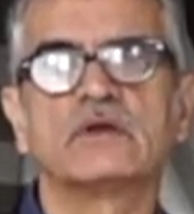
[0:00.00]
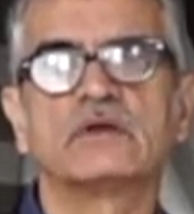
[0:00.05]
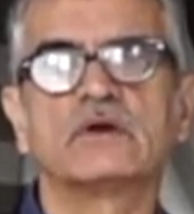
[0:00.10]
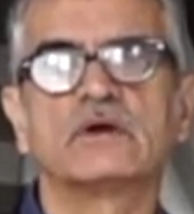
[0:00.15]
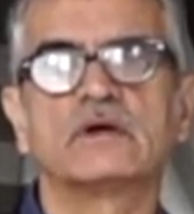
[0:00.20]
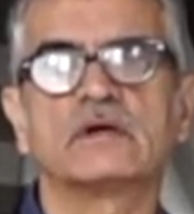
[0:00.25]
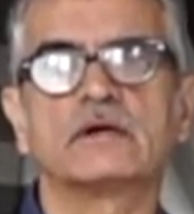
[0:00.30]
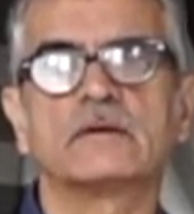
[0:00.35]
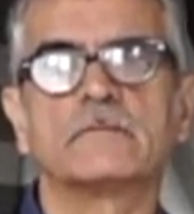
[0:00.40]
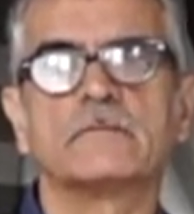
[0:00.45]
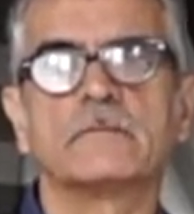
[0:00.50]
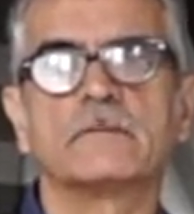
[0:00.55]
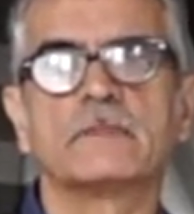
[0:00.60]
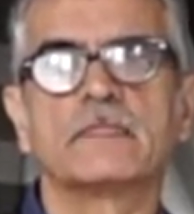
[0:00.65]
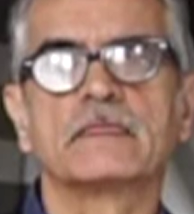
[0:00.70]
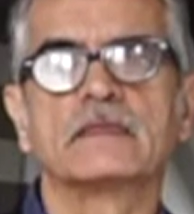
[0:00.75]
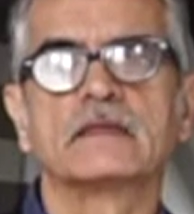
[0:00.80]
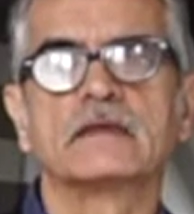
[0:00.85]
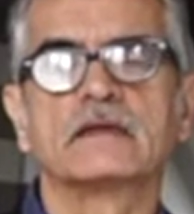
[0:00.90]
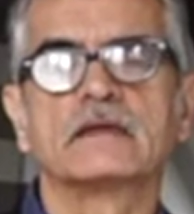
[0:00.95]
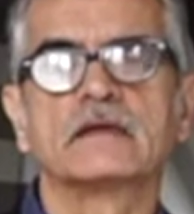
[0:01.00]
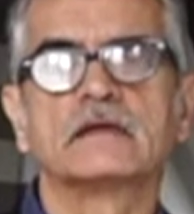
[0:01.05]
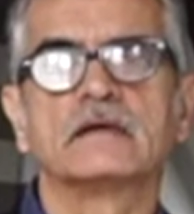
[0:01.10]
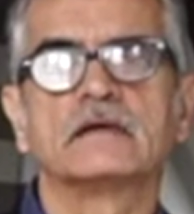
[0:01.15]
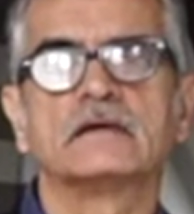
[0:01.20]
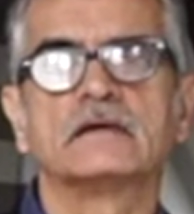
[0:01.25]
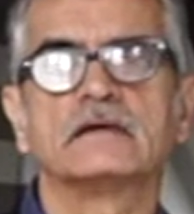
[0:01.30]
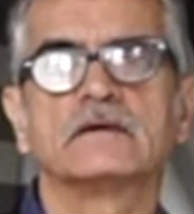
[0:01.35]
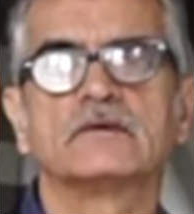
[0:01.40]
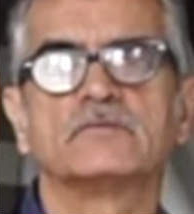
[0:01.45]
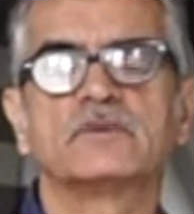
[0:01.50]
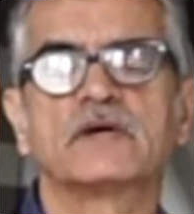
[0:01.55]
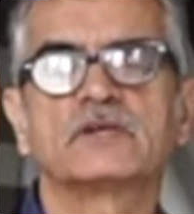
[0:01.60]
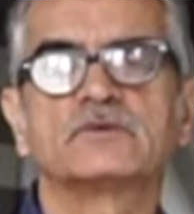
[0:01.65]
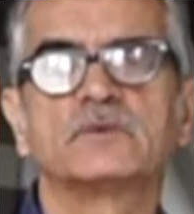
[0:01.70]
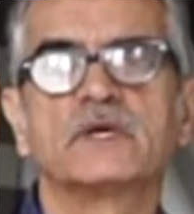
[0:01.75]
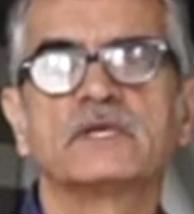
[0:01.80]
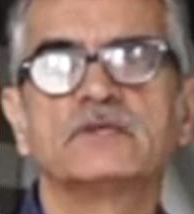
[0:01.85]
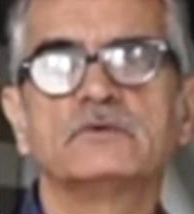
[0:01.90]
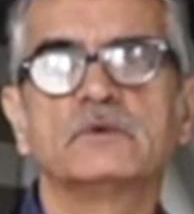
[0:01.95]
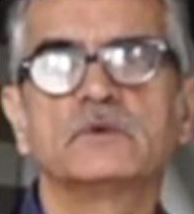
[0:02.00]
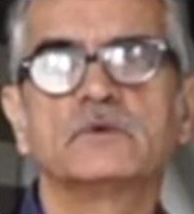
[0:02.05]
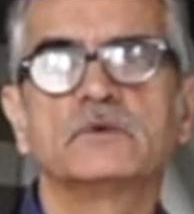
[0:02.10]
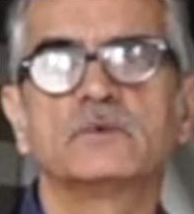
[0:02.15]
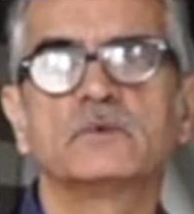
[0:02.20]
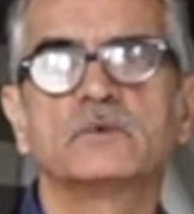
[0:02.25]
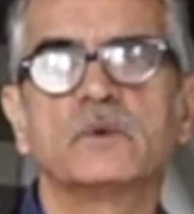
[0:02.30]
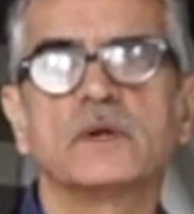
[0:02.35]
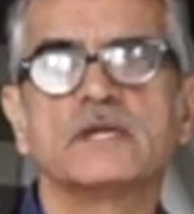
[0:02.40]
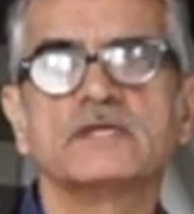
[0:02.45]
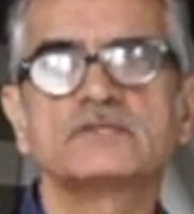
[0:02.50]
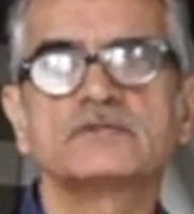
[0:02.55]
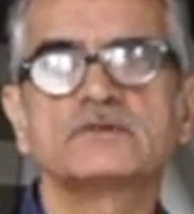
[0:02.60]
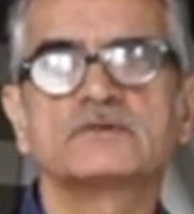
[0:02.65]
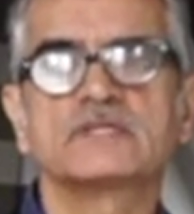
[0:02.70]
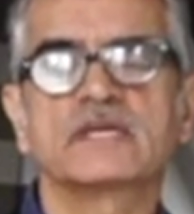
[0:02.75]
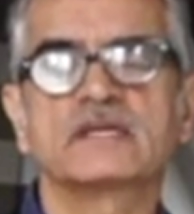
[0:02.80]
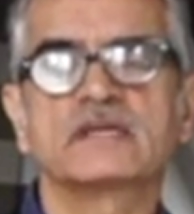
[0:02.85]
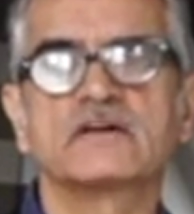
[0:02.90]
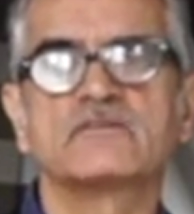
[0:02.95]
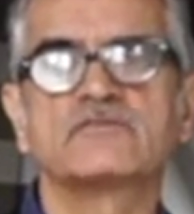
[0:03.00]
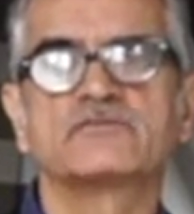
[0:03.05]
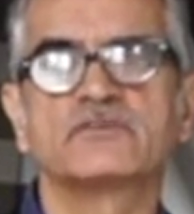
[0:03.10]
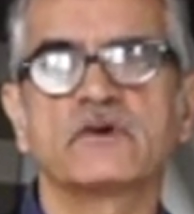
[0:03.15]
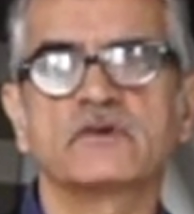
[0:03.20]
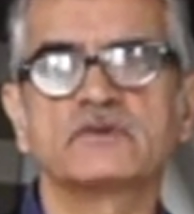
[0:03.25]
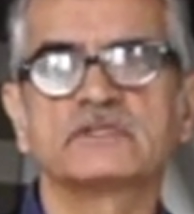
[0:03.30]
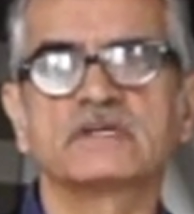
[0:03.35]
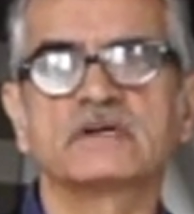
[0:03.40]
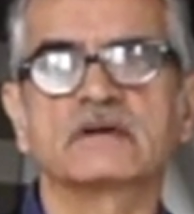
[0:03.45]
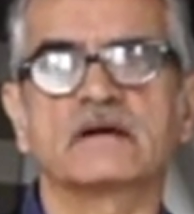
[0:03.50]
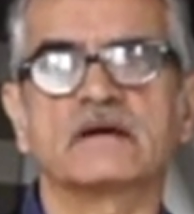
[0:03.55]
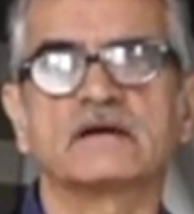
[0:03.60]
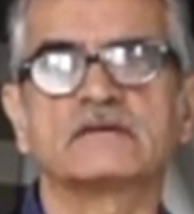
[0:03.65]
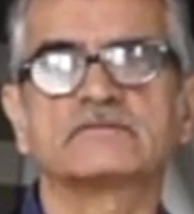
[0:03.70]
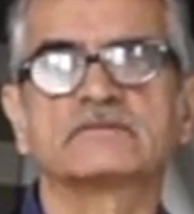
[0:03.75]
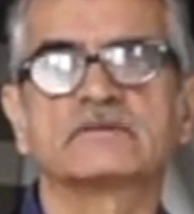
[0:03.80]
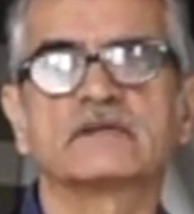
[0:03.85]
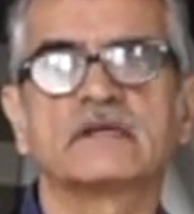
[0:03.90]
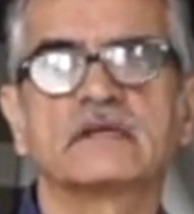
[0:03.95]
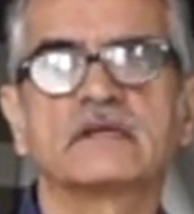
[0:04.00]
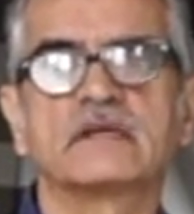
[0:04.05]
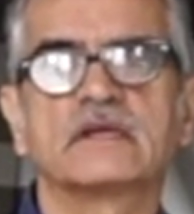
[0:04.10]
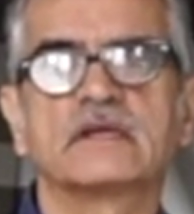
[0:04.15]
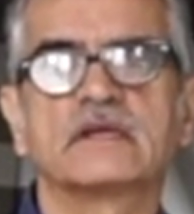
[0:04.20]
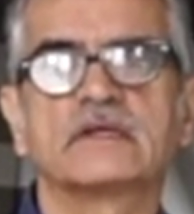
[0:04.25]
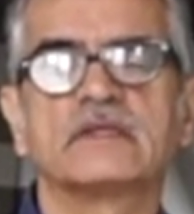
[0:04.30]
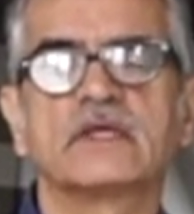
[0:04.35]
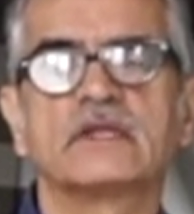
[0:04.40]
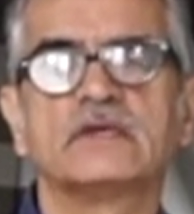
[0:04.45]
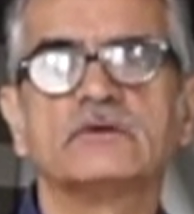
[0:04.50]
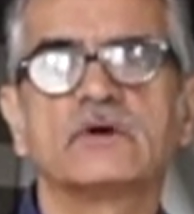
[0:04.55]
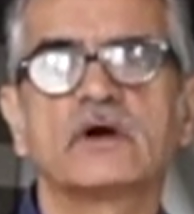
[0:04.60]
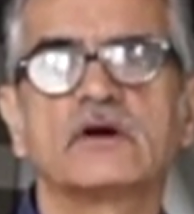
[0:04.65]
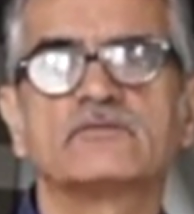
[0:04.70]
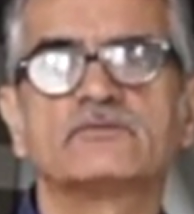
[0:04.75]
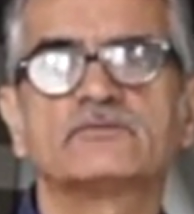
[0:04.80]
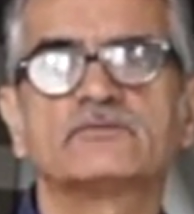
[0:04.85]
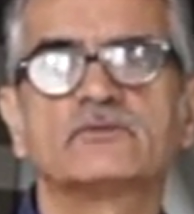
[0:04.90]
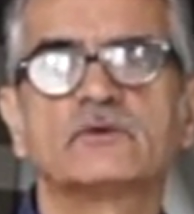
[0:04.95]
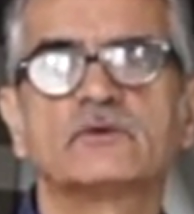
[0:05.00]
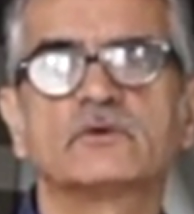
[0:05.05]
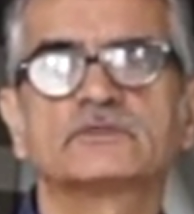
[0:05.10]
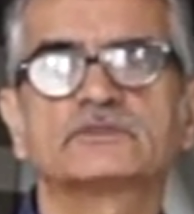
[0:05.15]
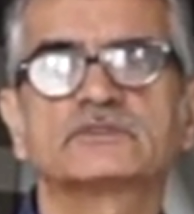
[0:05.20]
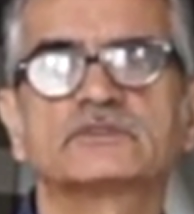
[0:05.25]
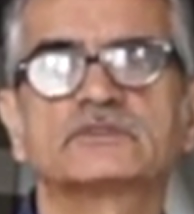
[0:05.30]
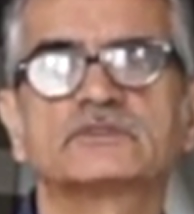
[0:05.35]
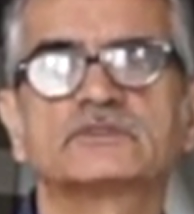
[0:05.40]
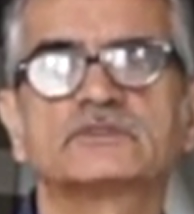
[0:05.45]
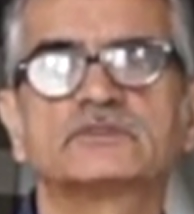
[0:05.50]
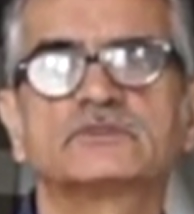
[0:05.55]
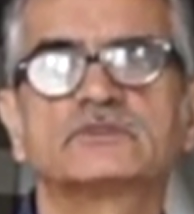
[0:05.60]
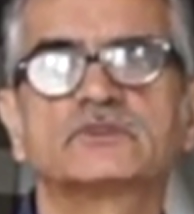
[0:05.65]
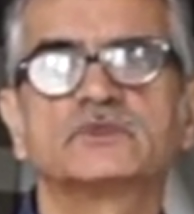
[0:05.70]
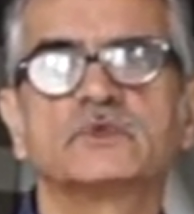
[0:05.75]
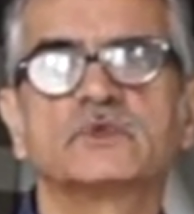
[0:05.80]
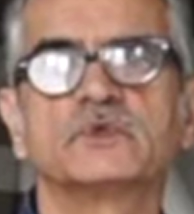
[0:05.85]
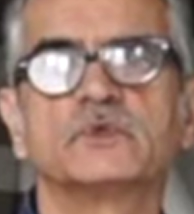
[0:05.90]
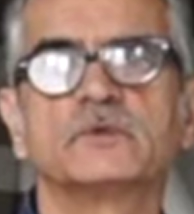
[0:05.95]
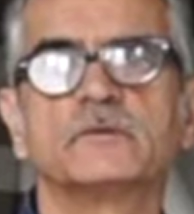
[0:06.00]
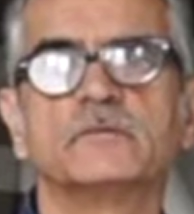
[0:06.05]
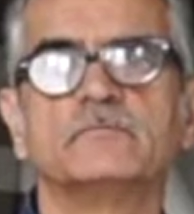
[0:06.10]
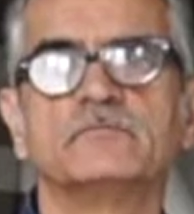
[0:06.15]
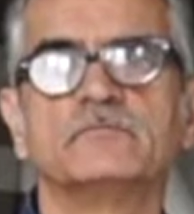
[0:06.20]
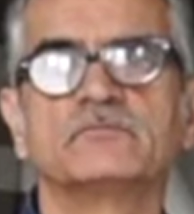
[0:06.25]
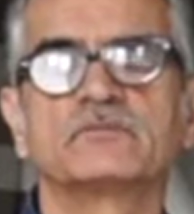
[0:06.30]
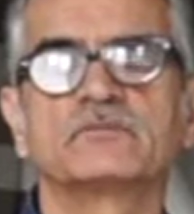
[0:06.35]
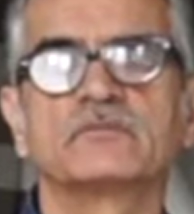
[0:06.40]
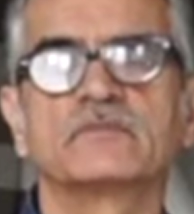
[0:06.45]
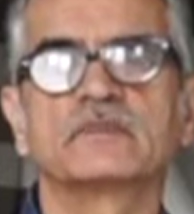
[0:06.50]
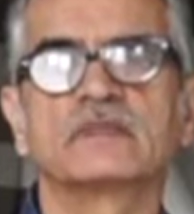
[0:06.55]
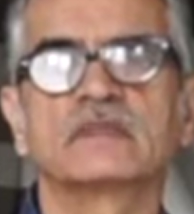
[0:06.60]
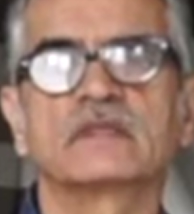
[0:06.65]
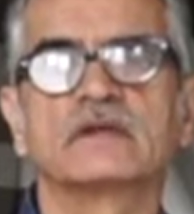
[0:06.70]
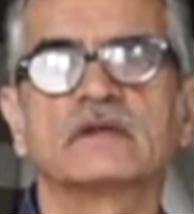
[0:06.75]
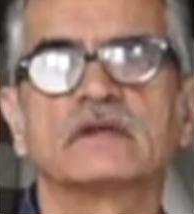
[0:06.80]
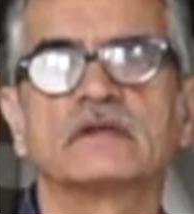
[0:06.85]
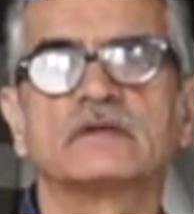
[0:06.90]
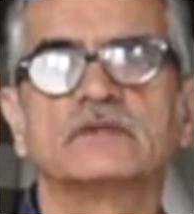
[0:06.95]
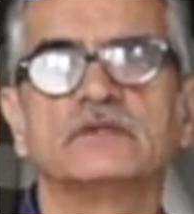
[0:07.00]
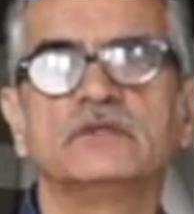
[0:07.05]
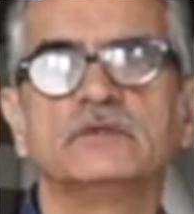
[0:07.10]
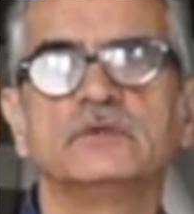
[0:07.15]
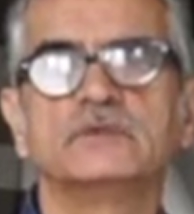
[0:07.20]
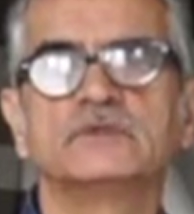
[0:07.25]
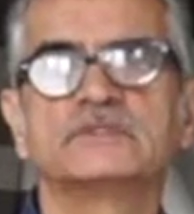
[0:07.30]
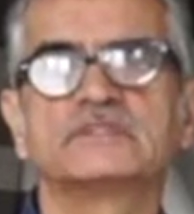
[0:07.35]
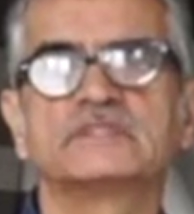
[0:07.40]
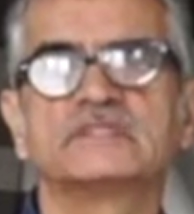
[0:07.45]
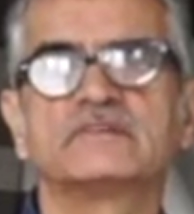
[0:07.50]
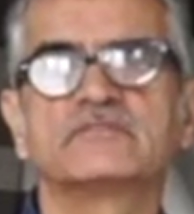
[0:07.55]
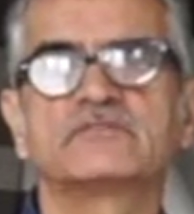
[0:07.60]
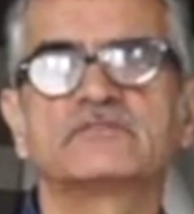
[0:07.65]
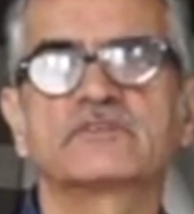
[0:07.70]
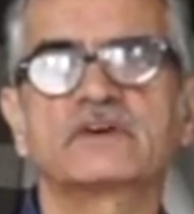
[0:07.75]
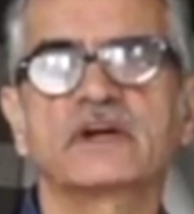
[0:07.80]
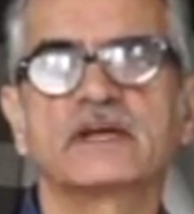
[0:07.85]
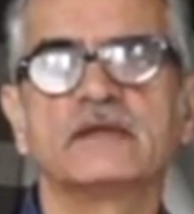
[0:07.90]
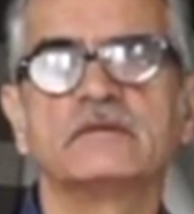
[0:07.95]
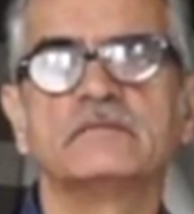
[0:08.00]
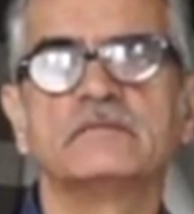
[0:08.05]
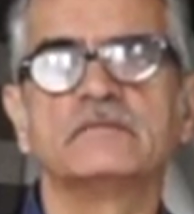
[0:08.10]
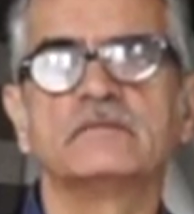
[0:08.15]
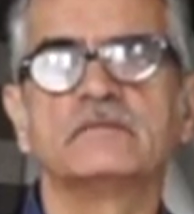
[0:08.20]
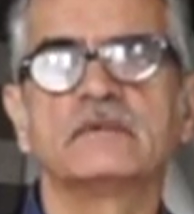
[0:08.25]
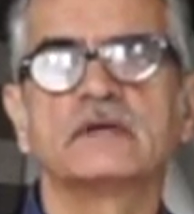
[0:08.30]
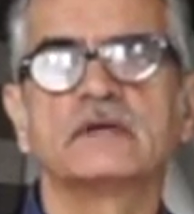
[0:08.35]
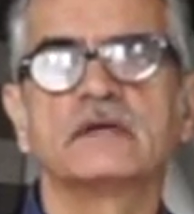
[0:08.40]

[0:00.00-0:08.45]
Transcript: but when you want to take a photograph, then you are forced to use the frame